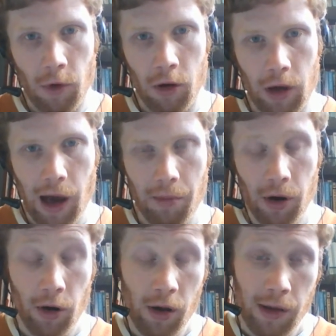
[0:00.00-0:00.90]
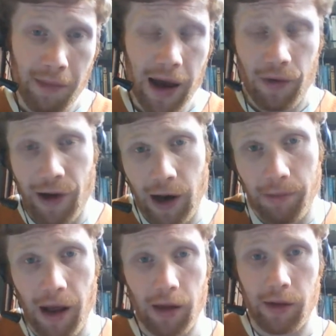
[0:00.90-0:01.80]
on camera. Now they might have had a
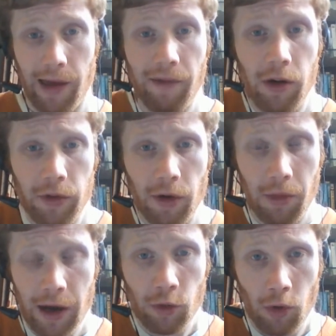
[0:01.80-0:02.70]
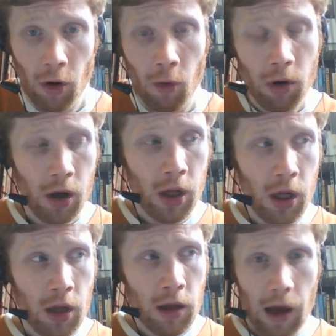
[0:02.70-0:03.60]
balaclava or something. I don't know.
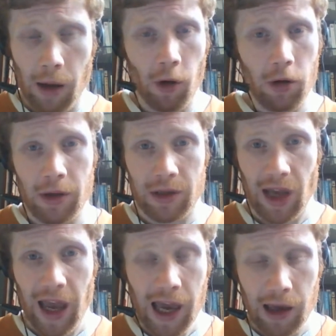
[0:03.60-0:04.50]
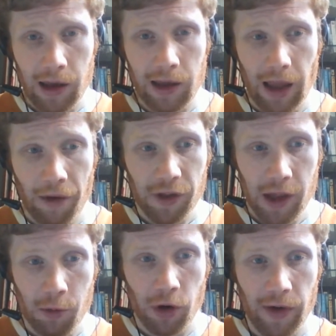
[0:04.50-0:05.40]
I'm not saying it
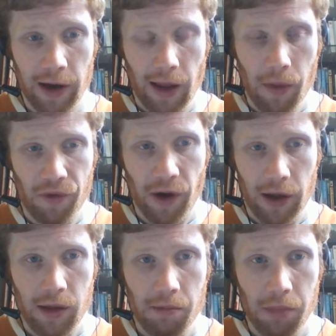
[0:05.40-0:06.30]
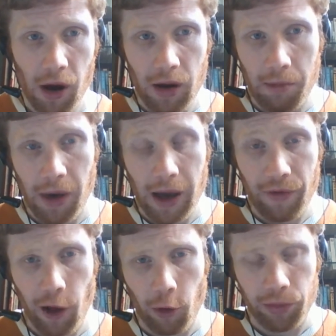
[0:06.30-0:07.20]
definitely would have identified them, but it might
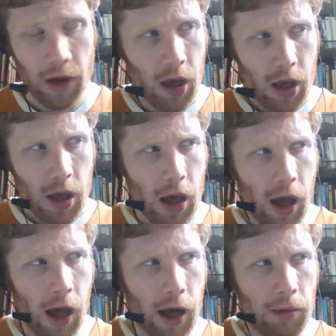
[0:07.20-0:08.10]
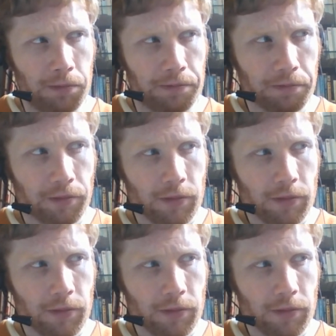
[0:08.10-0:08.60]
have helped. Um,